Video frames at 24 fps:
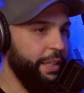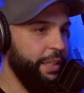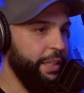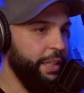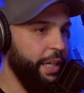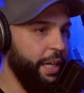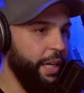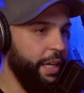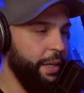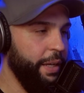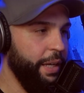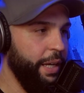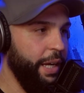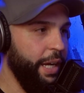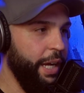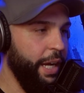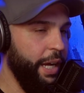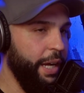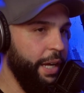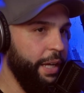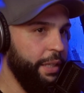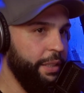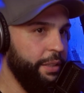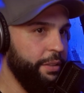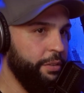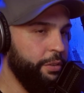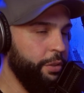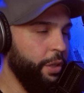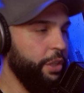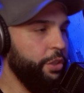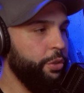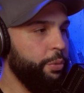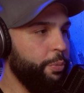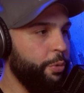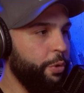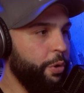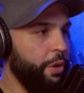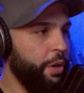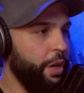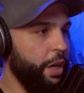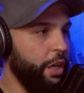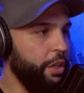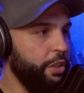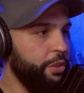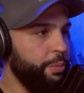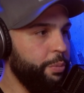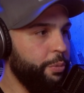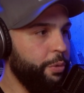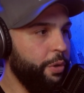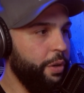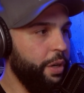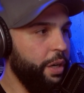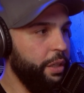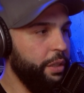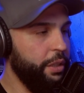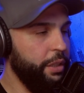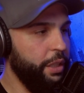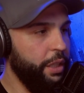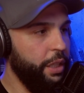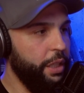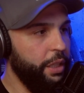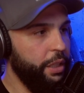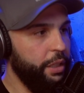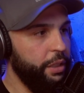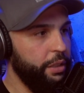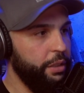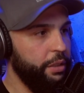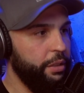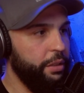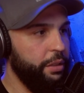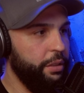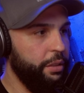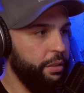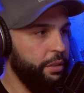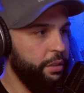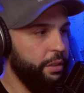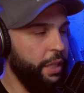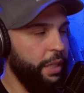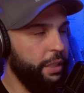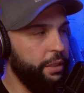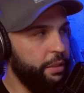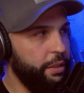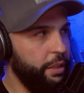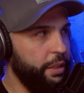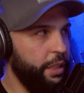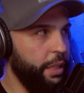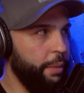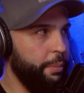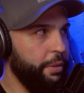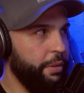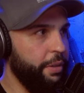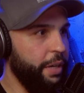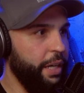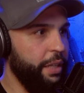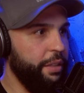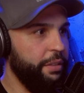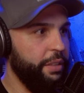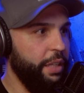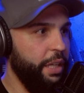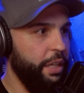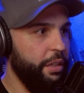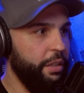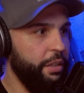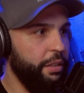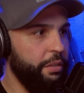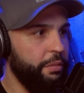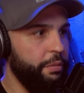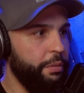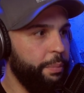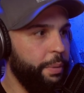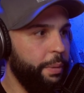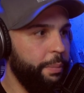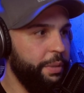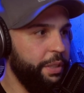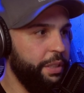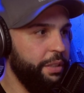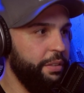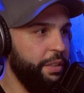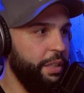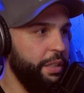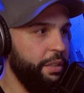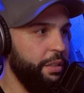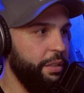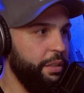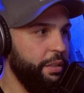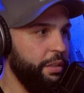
I think. So are you more on the Democratic side or Republican side?